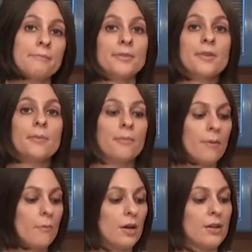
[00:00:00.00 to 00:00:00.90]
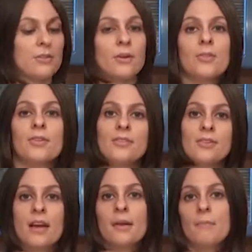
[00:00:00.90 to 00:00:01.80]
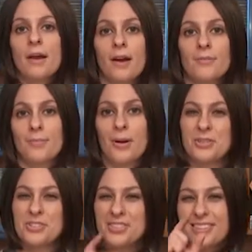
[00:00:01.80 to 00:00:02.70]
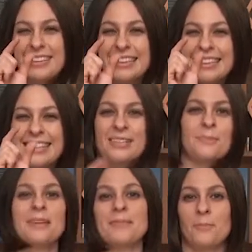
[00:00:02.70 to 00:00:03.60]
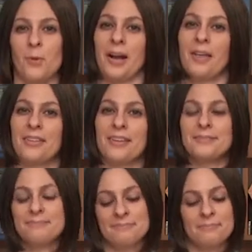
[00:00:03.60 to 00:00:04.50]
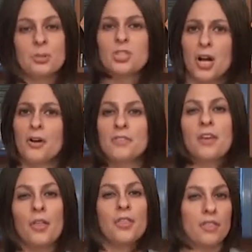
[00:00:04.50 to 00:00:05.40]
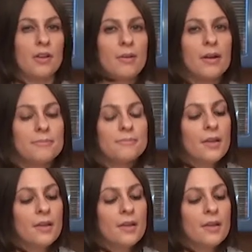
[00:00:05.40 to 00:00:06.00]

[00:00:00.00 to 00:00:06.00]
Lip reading: So we're going to start with this today, make our brownies just a little bit more healthy. But chocolate's a healthy thing, right?